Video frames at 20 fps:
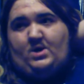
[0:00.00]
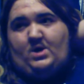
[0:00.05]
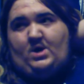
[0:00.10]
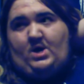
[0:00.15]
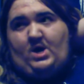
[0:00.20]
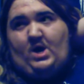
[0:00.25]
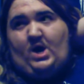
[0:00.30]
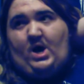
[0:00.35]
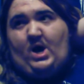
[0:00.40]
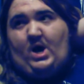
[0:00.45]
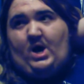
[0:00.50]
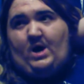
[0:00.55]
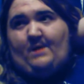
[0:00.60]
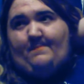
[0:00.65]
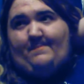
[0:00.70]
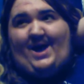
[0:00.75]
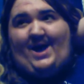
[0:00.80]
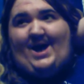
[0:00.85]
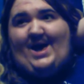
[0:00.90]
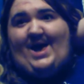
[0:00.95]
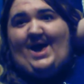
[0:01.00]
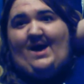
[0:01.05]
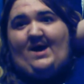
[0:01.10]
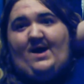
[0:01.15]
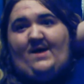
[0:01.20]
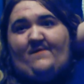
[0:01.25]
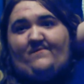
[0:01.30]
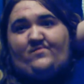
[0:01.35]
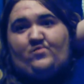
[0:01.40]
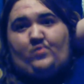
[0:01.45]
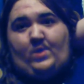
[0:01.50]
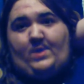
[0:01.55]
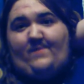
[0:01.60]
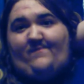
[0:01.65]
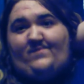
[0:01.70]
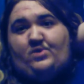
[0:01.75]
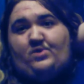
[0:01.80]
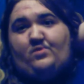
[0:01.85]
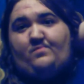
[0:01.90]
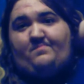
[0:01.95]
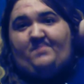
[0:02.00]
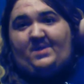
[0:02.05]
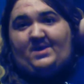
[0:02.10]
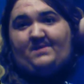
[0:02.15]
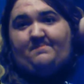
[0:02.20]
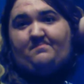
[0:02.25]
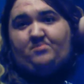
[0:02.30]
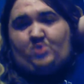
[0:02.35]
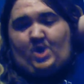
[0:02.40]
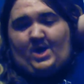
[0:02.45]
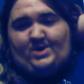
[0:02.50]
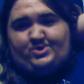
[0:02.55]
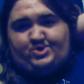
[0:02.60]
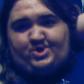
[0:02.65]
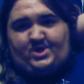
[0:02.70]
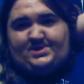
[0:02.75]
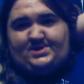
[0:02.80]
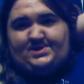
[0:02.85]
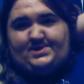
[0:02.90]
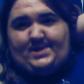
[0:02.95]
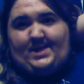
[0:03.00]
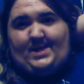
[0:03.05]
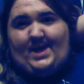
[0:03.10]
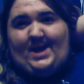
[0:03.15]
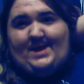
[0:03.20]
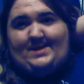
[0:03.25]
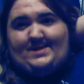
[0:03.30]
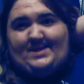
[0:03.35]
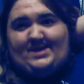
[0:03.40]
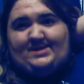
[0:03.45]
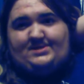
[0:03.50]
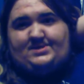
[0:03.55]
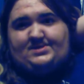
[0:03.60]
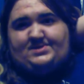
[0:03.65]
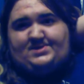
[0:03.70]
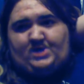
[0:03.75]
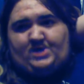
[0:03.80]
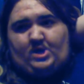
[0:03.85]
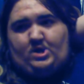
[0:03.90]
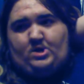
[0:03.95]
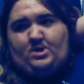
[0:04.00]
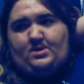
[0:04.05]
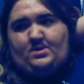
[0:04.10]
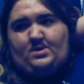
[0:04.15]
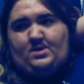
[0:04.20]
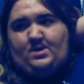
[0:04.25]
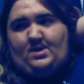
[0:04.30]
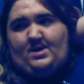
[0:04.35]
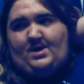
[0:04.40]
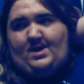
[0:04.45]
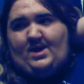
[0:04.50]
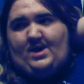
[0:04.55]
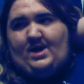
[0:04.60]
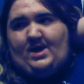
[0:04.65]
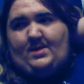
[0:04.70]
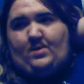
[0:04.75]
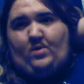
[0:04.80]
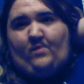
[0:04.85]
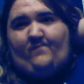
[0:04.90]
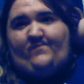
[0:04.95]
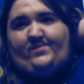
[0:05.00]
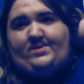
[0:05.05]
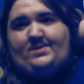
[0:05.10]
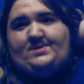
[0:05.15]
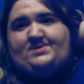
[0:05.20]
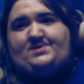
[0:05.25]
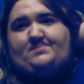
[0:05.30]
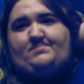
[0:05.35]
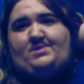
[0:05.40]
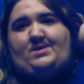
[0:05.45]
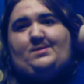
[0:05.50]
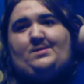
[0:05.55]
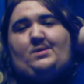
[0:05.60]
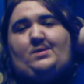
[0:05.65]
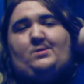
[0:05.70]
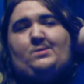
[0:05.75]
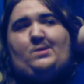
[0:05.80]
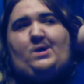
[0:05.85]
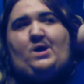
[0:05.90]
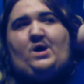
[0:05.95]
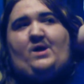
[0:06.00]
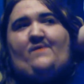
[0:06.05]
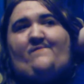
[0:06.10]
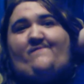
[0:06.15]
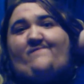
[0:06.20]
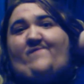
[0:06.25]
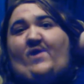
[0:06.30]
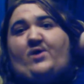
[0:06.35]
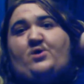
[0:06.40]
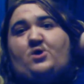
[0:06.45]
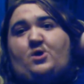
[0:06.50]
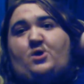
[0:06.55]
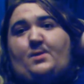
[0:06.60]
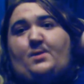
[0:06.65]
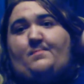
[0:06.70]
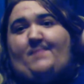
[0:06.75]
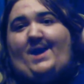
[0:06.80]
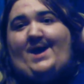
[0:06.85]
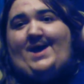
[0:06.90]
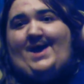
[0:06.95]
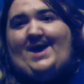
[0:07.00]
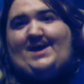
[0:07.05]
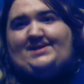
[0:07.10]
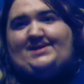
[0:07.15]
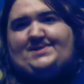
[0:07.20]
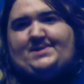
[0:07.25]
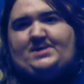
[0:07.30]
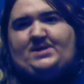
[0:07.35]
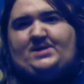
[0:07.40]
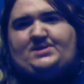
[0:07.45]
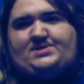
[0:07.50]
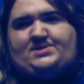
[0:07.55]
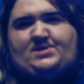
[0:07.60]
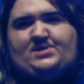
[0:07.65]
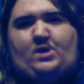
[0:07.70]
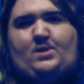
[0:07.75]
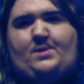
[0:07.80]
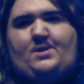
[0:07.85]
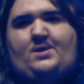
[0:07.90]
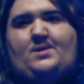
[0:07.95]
Um, I have quite a few big projects that I need to start, and hopefully this will be a little uh, fire under my ass to get started.